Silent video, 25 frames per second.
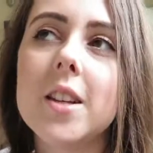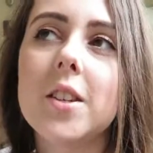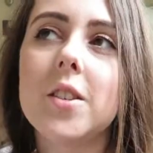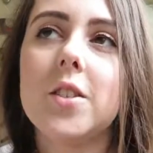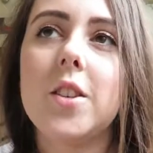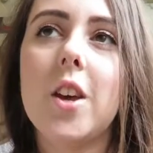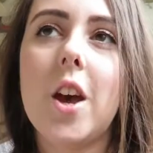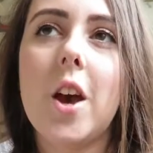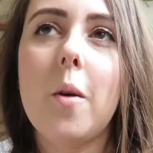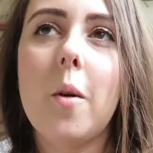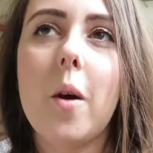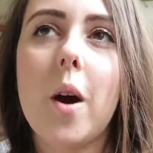
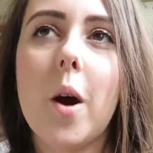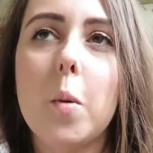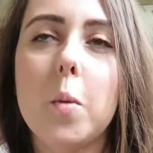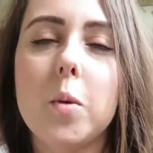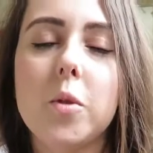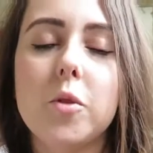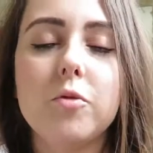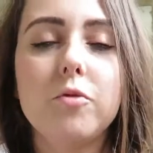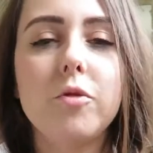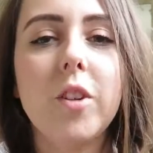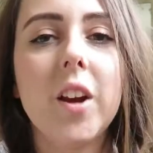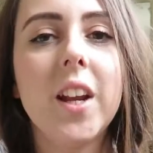So I
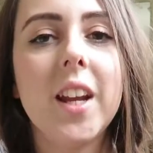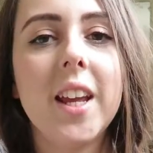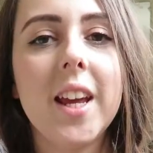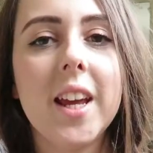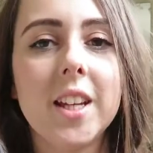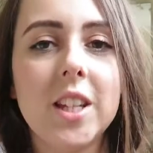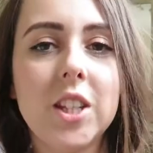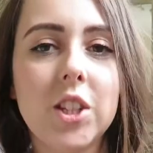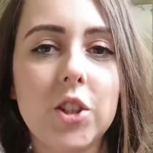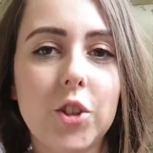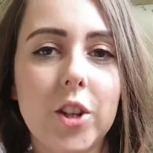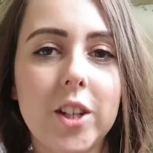was really
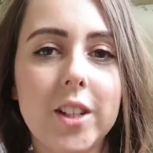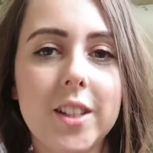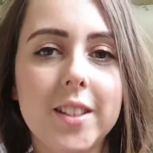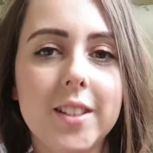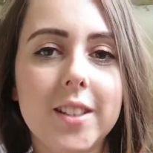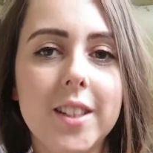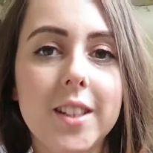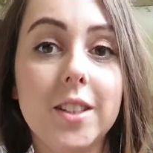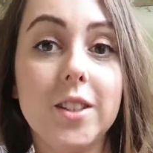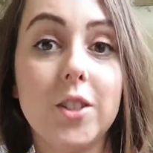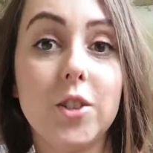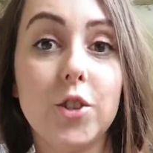
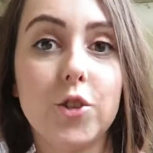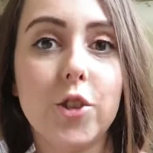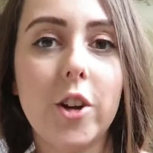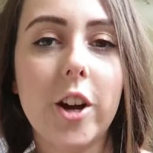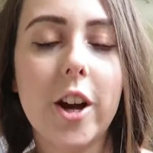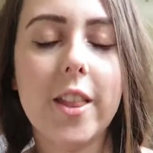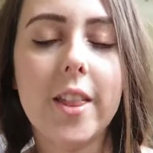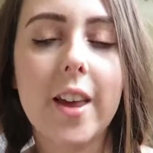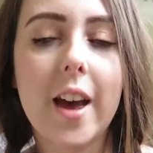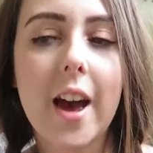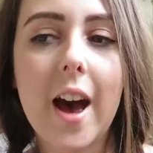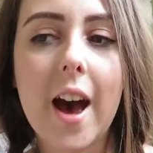interested to
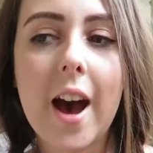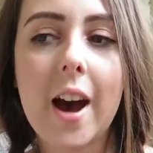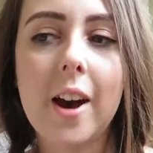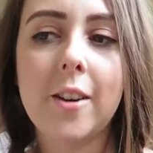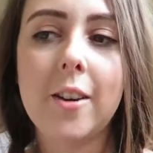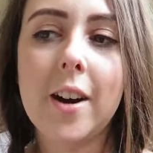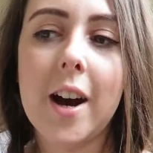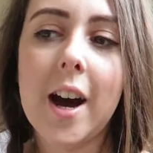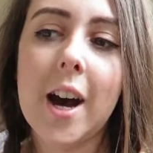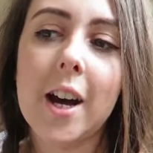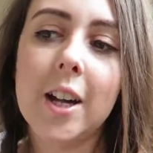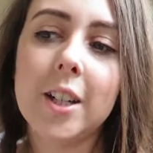try that
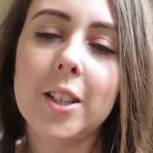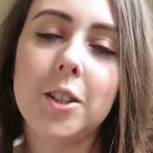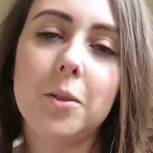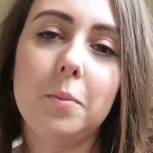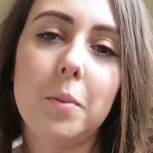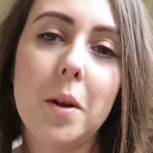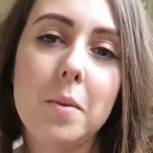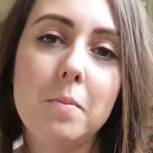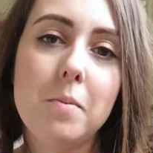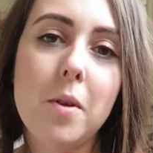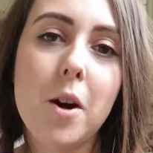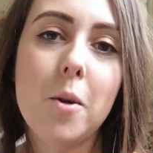out, and
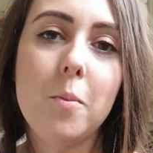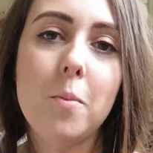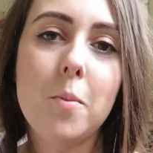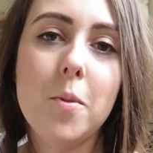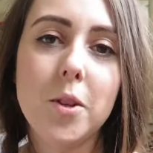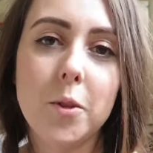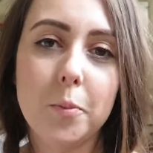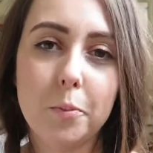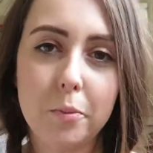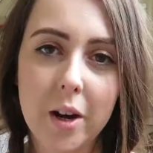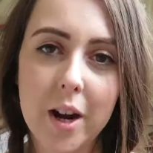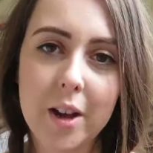my mum
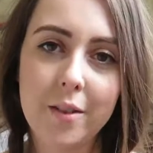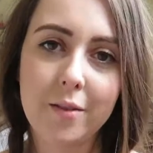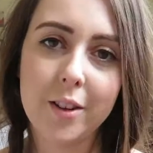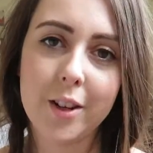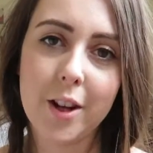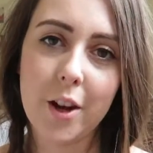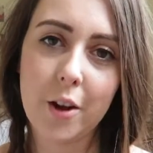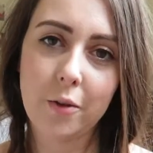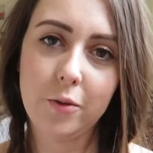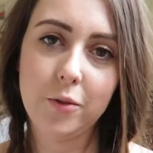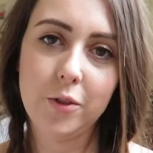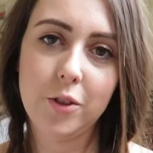was brave
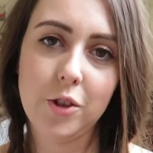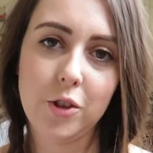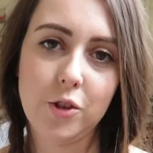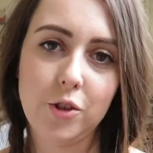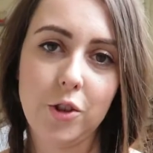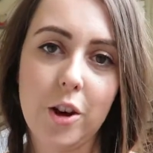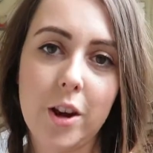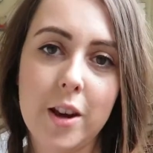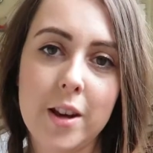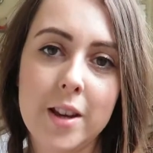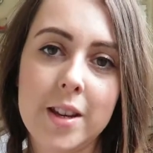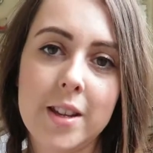enough to
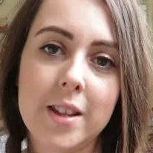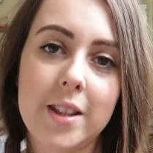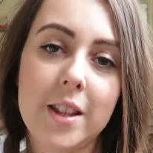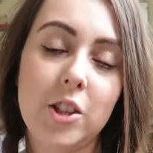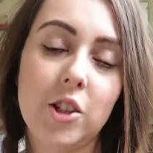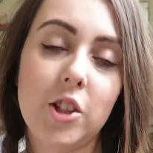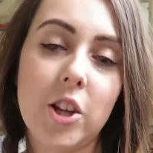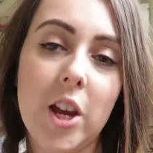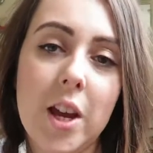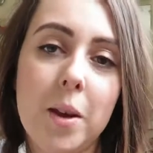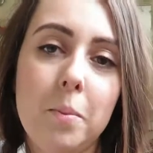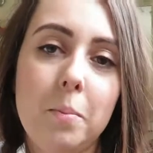try the
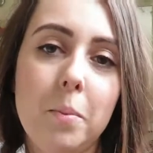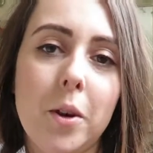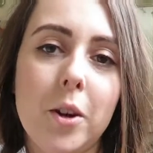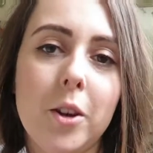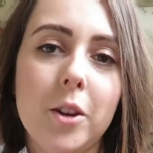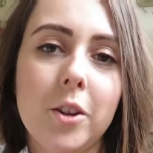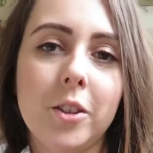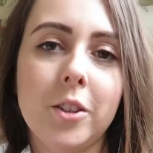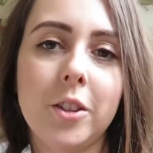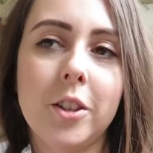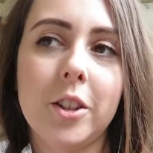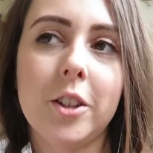
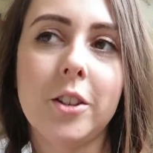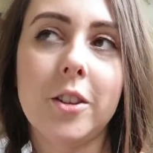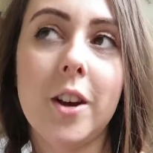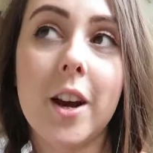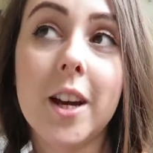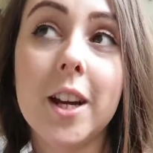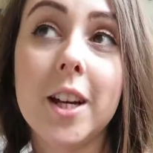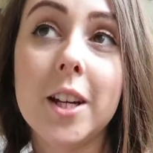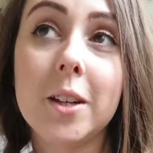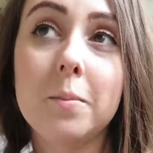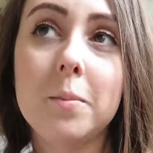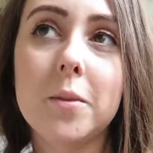chamber on her
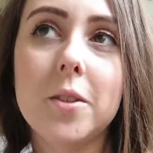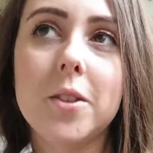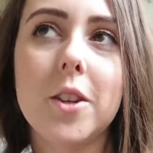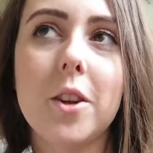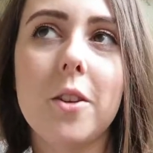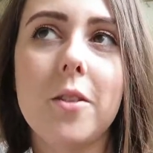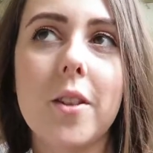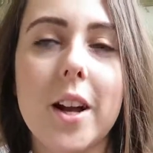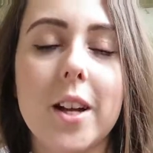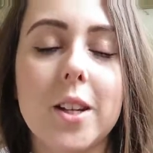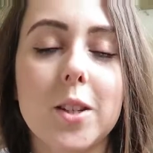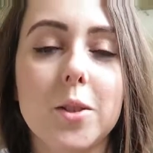own,
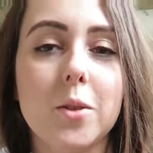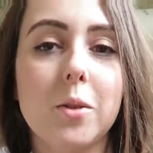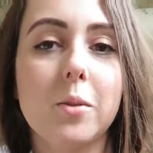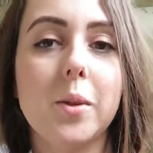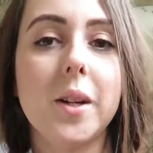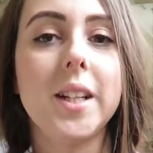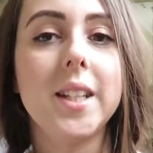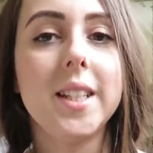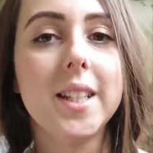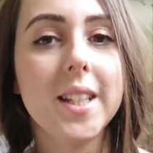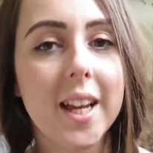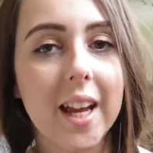so that's what
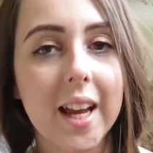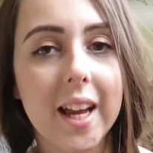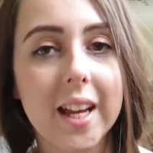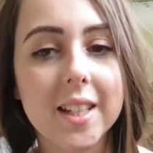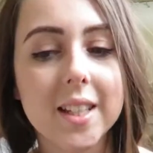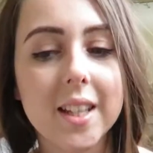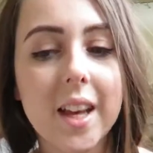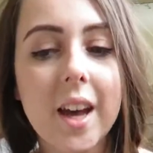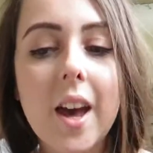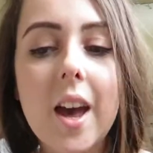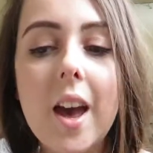we did.